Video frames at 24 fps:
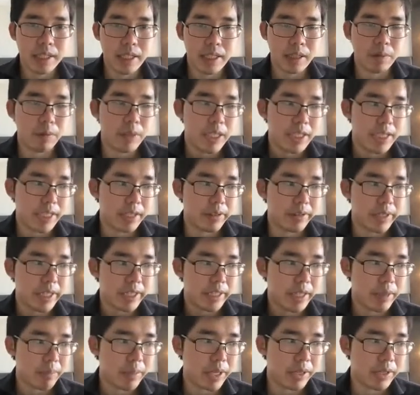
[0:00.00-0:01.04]
And we can run
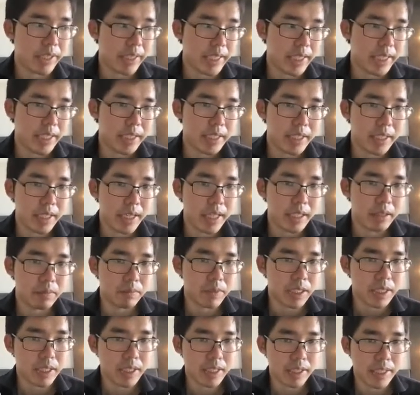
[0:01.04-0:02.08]
MLE, and
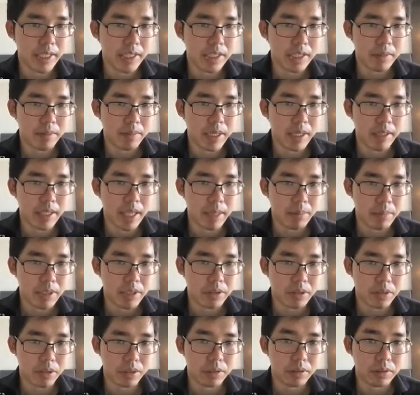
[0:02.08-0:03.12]
we can estimate M
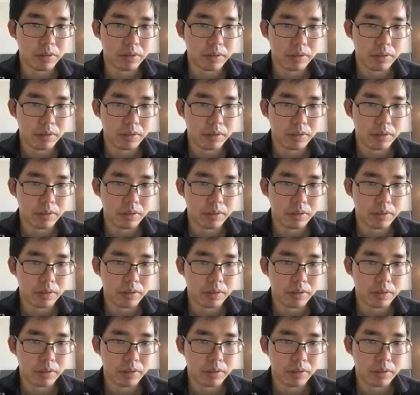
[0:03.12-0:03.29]
star.